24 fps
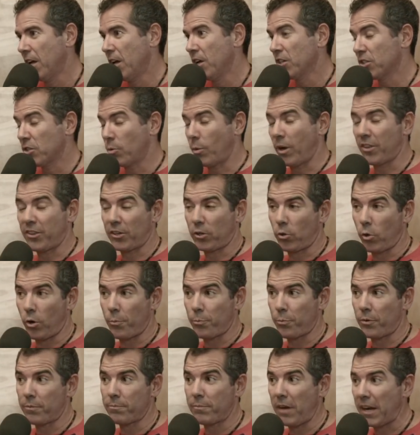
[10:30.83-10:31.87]
So while the
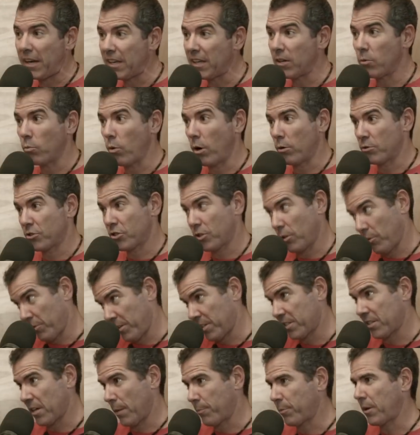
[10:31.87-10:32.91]
corporate media won't show
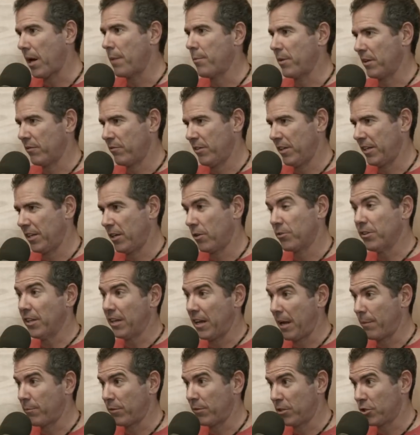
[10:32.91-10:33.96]
this upcoming video that
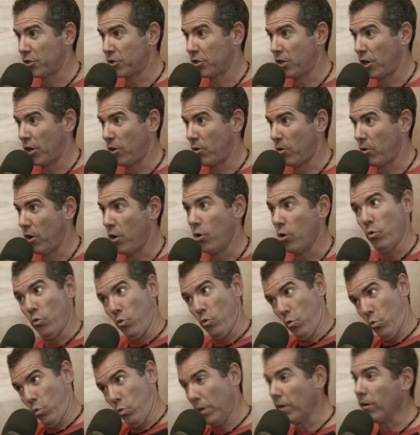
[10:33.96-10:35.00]
I'm going to show,
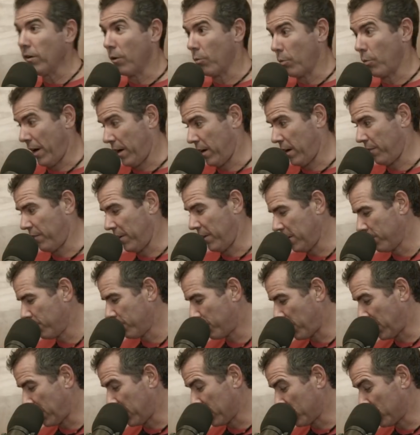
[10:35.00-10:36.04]
we're aware of it
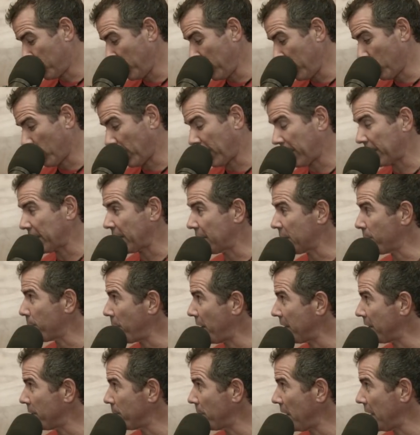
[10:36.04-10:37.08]
because we work in
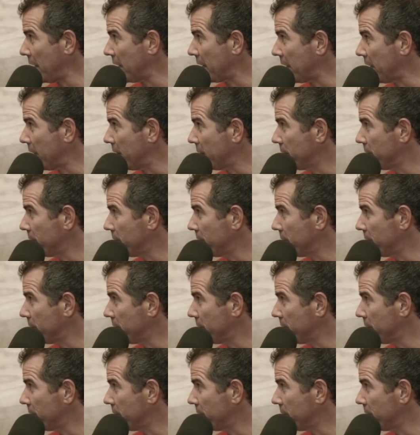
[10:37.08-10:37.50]
independent media.